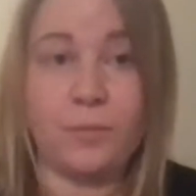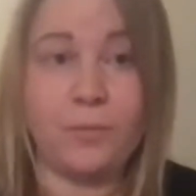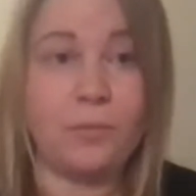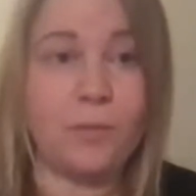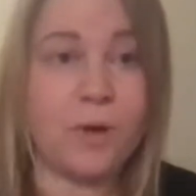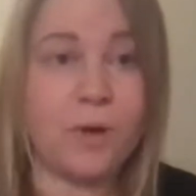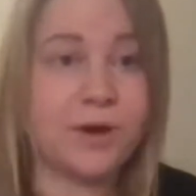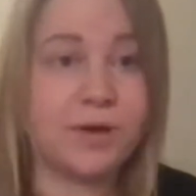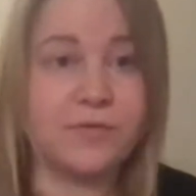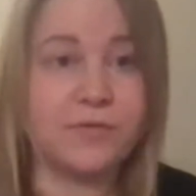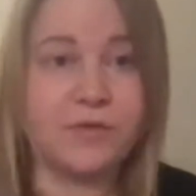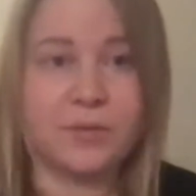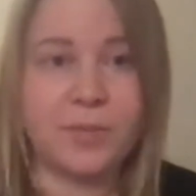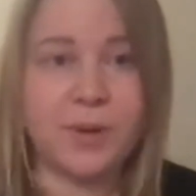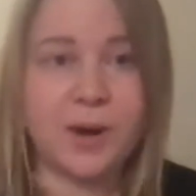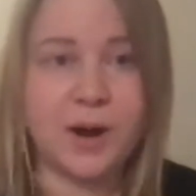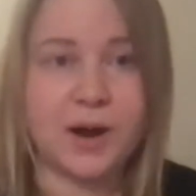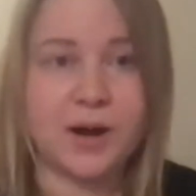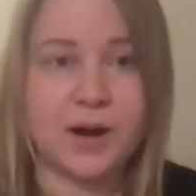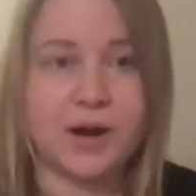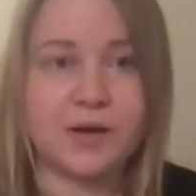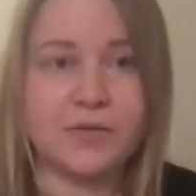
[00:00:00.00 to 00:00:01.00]
wonderful
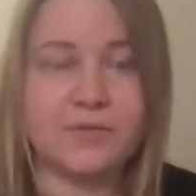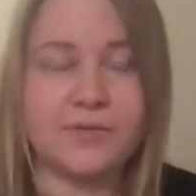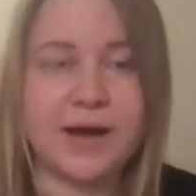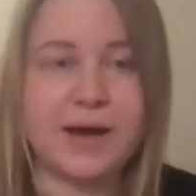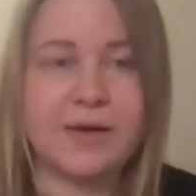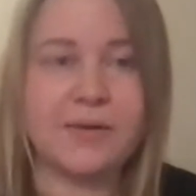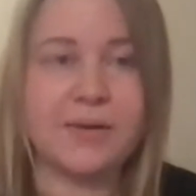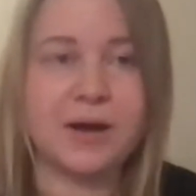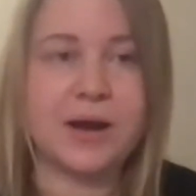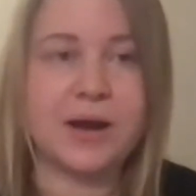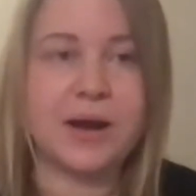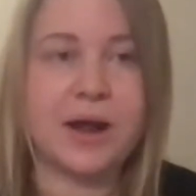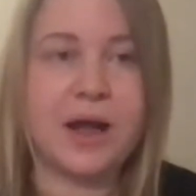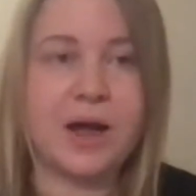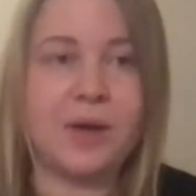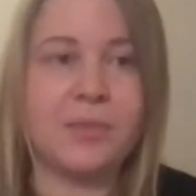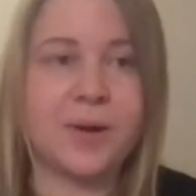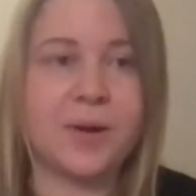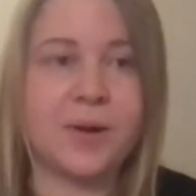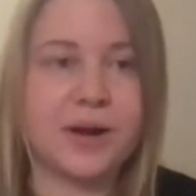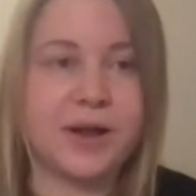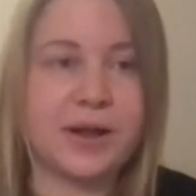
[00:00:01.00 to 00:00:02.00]
part of our
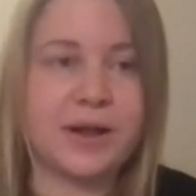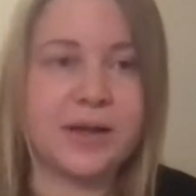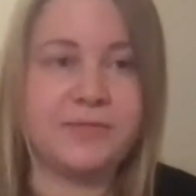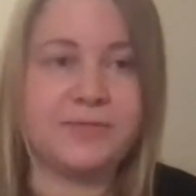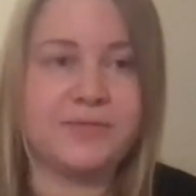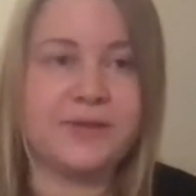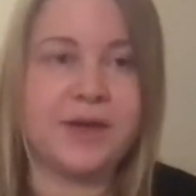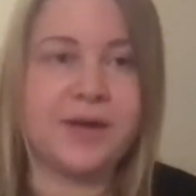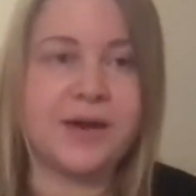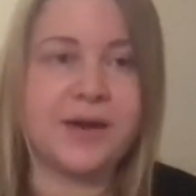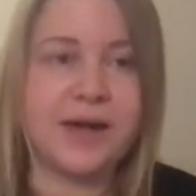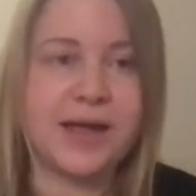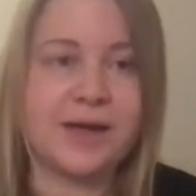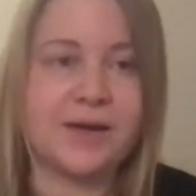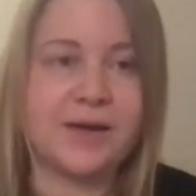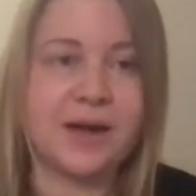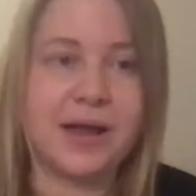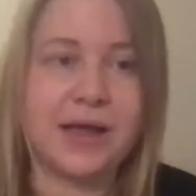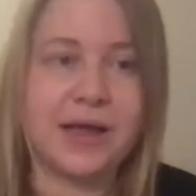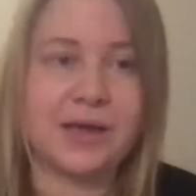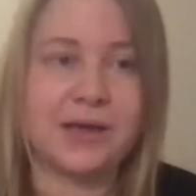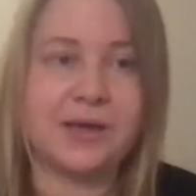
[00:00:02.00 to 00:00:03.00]
Alberta
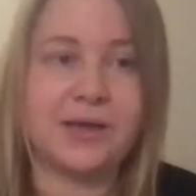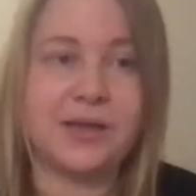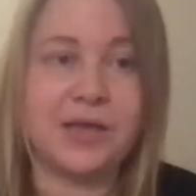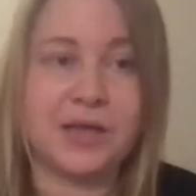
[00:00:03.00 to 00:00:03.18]
VRARA